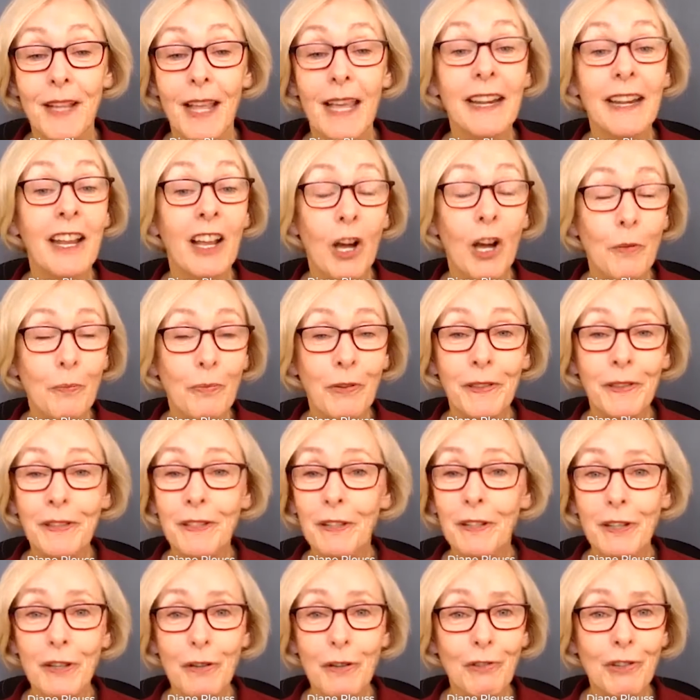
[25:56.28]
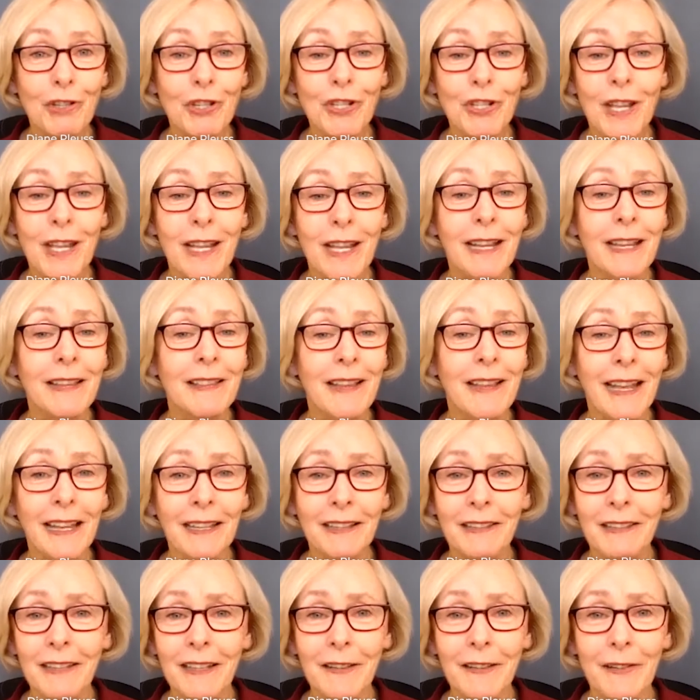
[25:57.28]
and help with negotiating
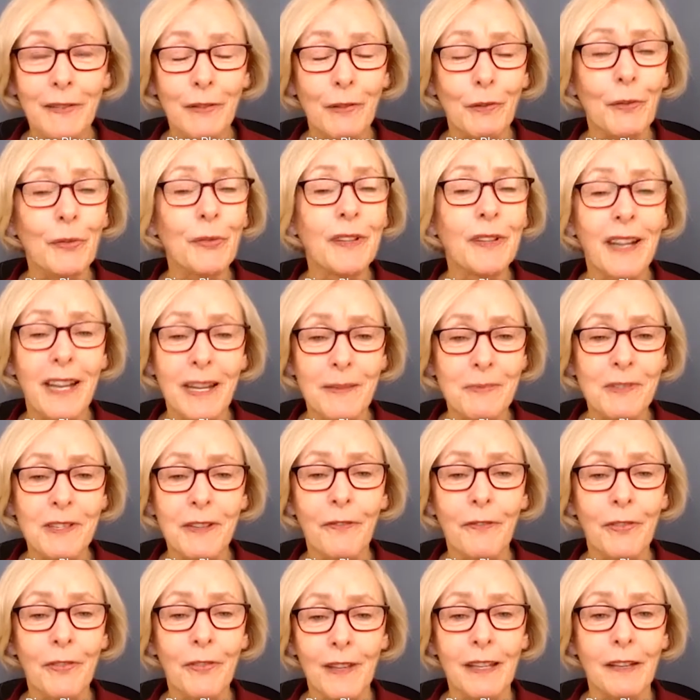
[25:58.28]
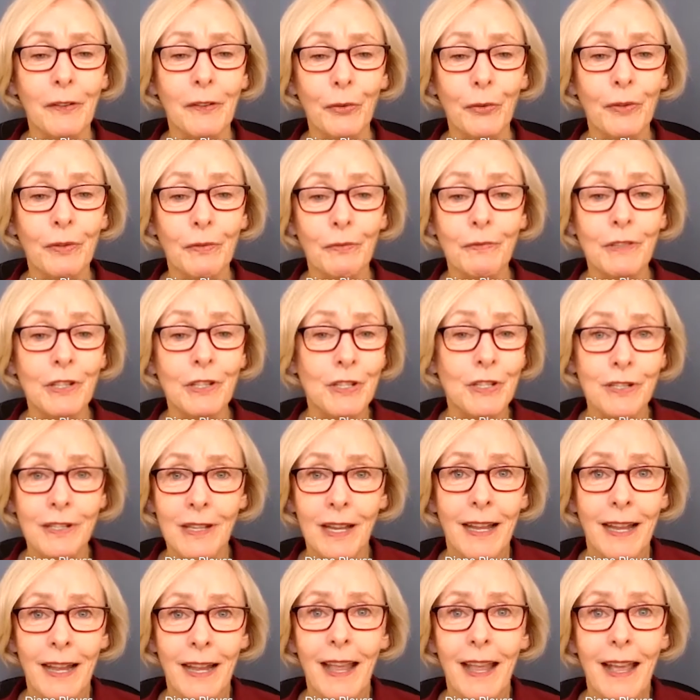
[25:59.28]
that lease, those types of things, which
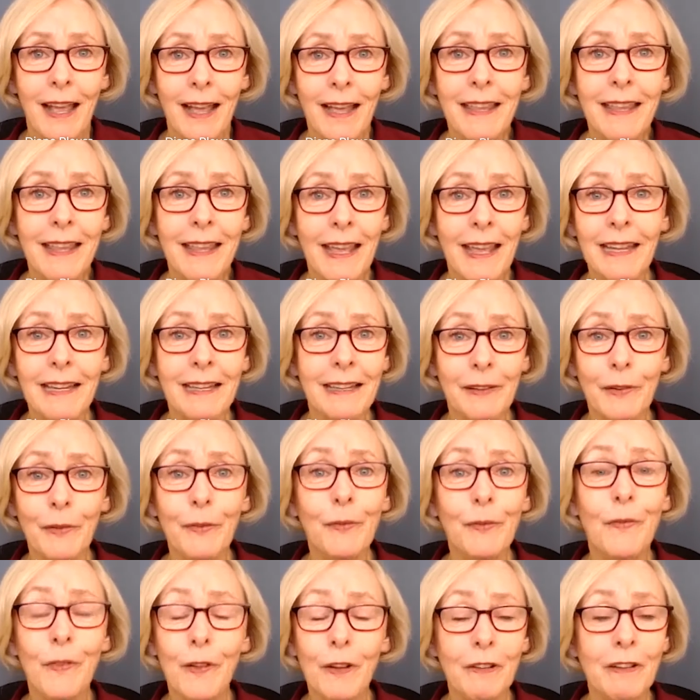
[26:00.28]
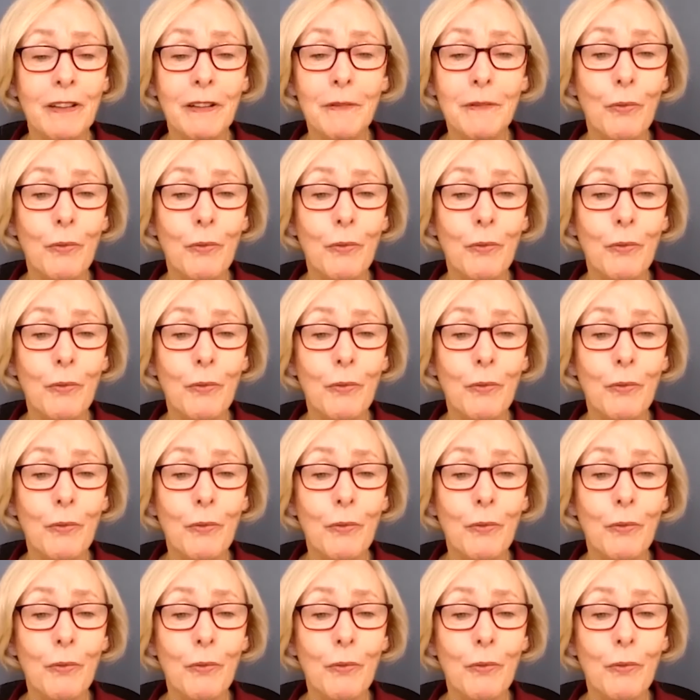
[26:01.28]
again is very